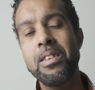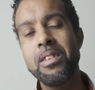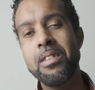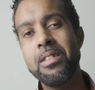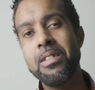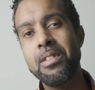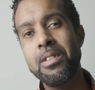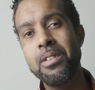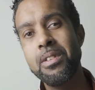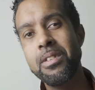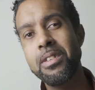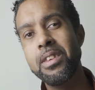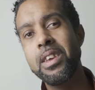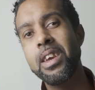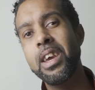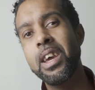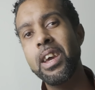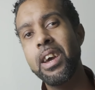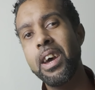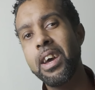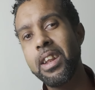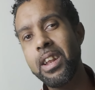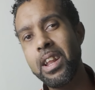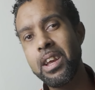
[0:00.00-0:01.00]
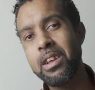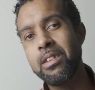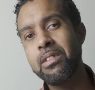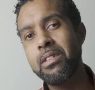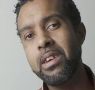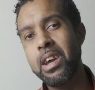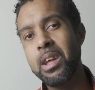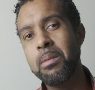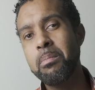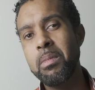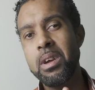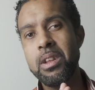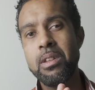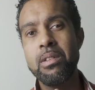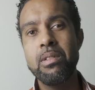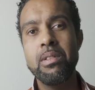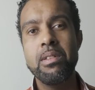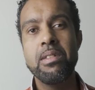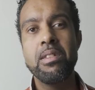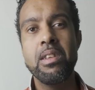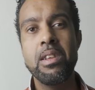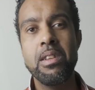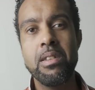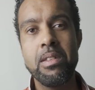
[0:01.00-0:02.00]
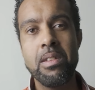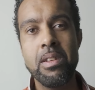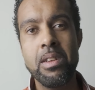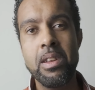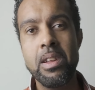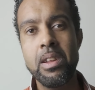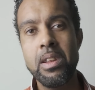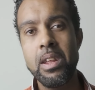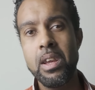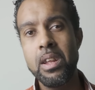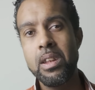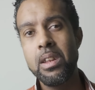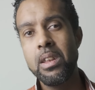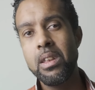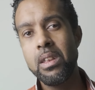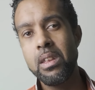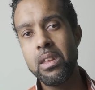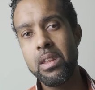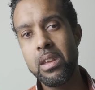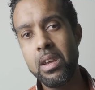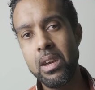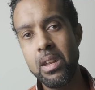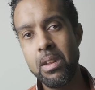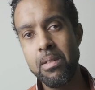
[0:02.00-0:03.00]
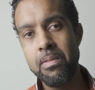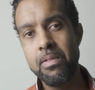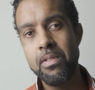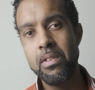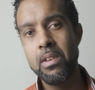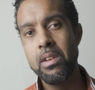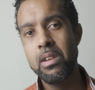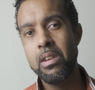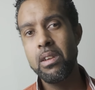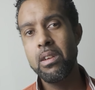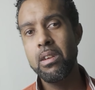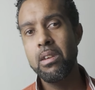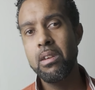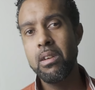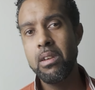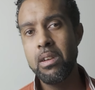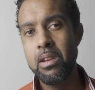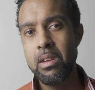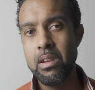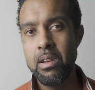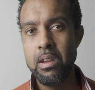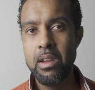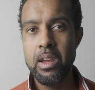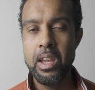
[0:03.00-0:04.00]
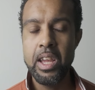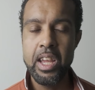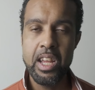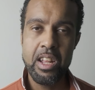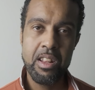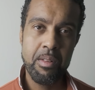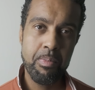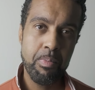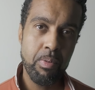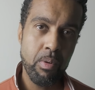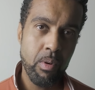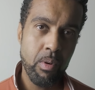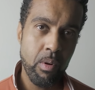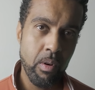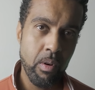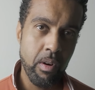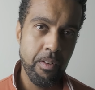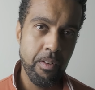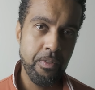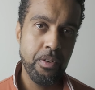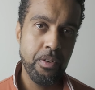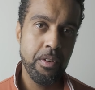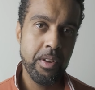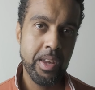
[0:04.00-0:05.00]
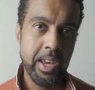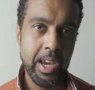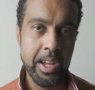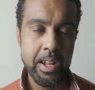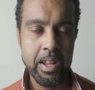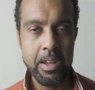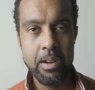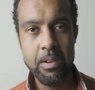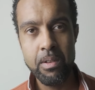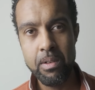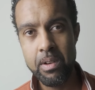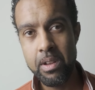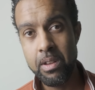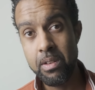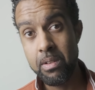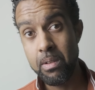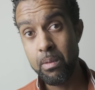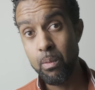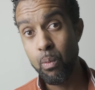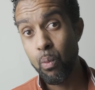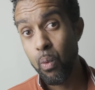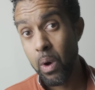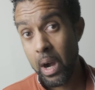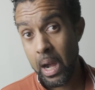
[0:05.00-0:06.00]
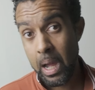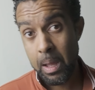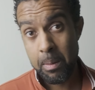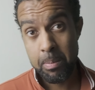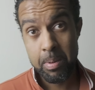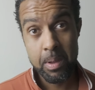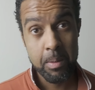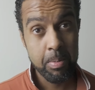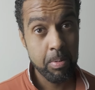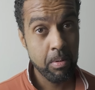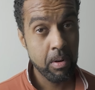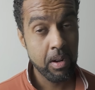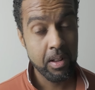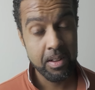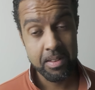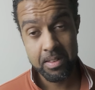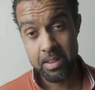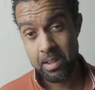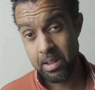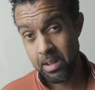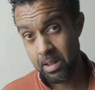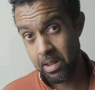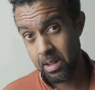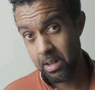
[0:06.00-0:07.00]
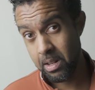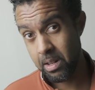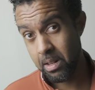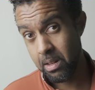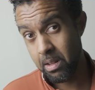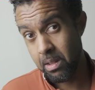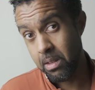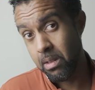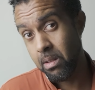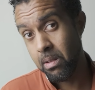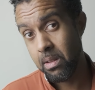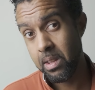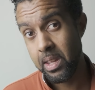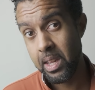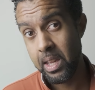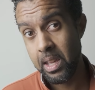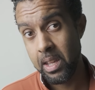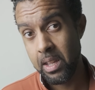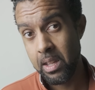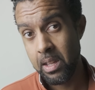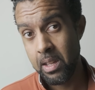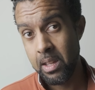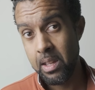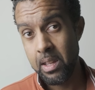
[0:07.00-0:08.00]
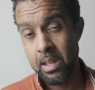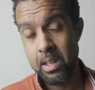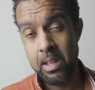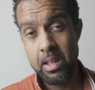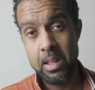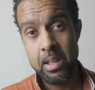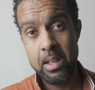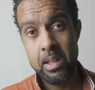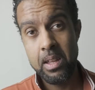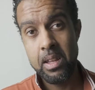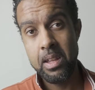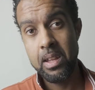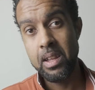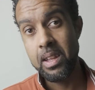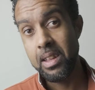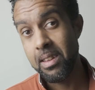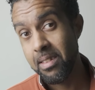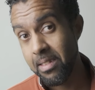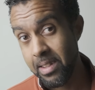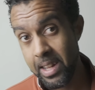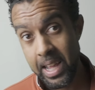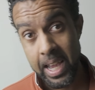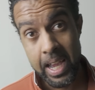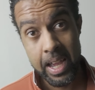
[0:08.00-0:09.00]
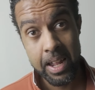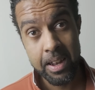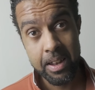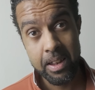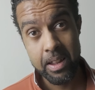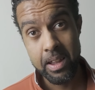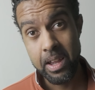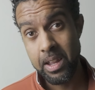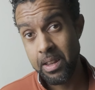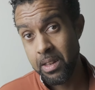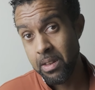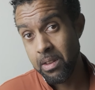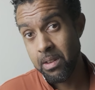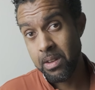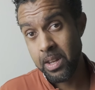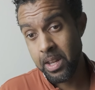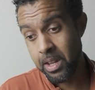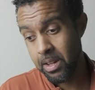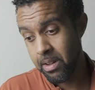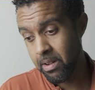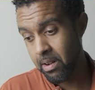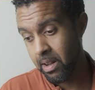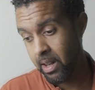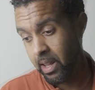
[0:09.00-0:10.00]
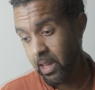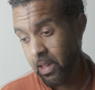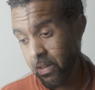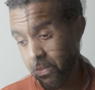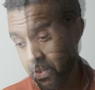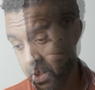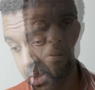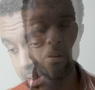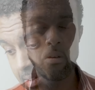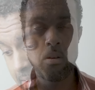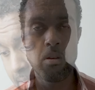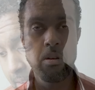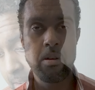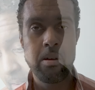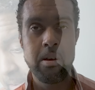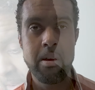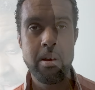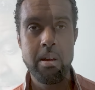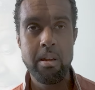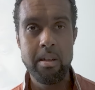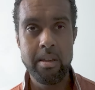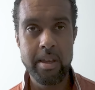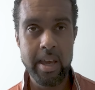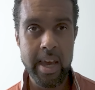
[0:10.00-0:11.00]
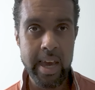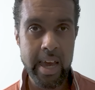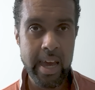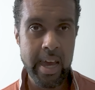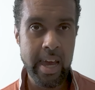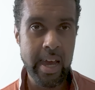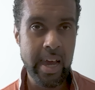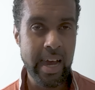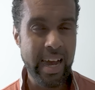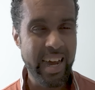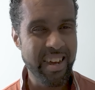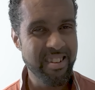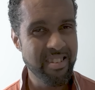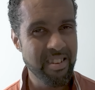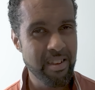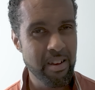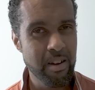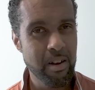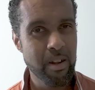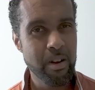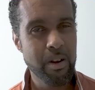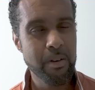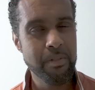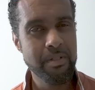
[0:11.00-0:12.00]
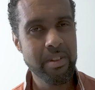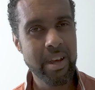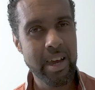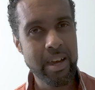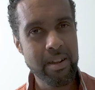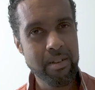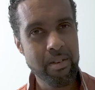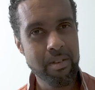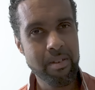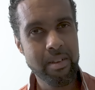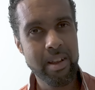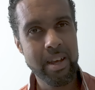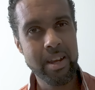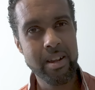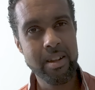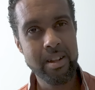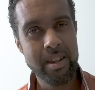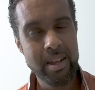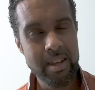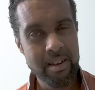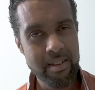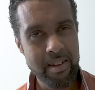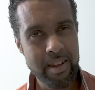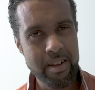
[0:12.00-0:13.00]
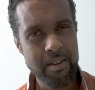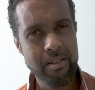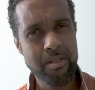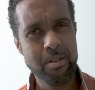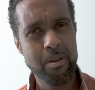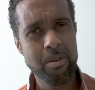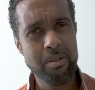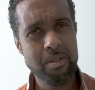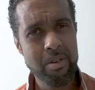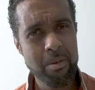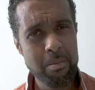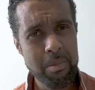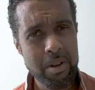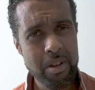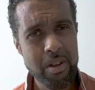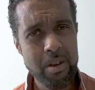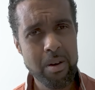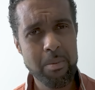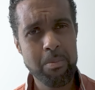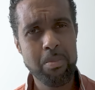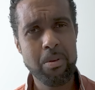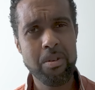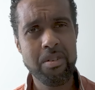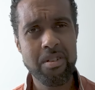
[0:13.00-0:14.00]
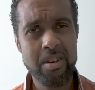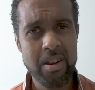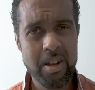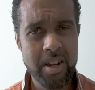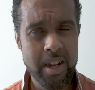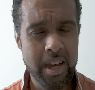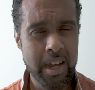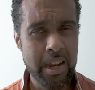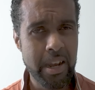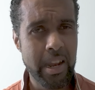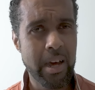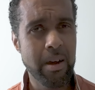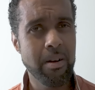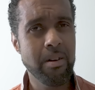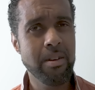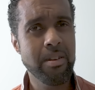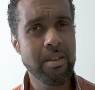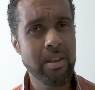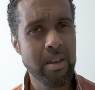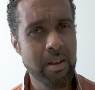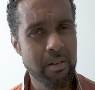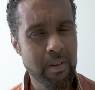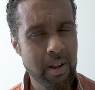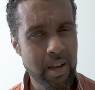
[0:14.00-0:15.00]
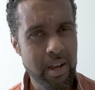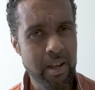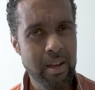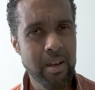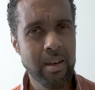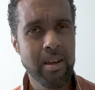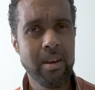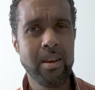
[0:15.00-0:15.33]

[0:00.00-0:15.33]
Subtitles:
So yeah, I'd like to add my 2 cents on it and kind of explore a few categories on why people are saying that the UK is dead and you need to leave it. Yeah, I see a lot of titles like this, like social media pushing that narrative, like